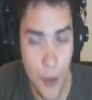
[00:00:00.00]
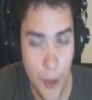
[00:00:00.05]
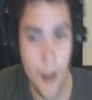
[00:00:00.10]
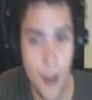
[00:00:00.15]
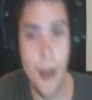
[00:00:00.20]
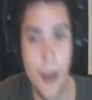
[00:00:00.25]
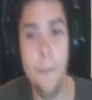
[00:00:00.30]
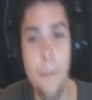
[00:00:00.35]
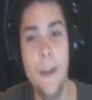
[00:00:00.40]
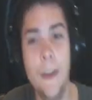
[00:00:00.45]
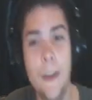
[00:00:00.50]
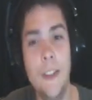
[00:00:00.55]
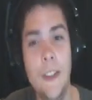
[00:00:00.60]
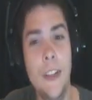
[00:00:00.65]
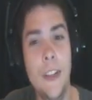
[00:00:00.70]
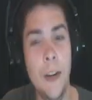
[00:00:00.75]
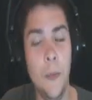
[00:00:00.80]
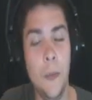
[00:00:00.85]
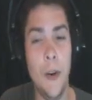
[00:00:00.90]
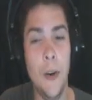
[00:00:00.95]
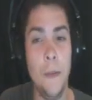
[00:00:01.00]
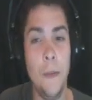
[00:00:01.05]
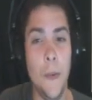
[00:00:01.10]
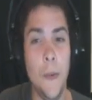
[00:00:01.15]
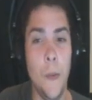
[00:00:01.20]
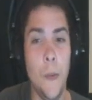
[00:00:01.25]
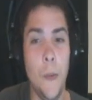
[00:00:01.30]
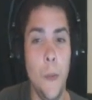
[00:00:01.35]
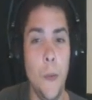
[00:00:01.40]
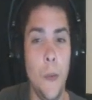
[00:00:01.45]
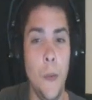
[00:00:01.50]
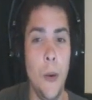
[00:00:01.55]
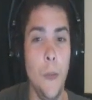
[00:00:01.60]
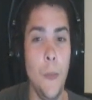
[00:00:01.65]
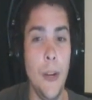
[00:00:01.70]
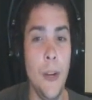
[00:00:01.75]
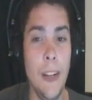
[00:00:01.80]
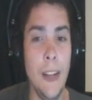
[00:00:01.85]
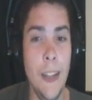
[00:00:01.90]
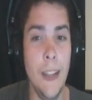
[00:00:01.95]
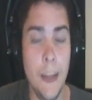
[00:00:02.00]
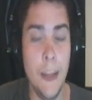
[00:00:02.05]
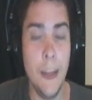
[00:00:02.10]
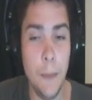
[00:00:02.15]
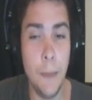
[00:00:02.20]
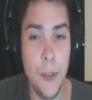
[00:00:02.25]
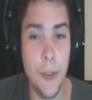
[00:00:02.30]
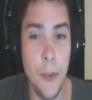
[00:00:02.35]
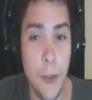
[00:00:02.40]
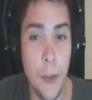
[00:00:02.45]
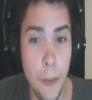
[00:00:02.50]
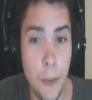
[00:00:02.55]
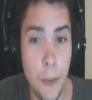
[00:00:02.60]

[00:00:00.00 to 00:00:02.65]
I'm Mezzy, and welcome to WoW Weekly episode number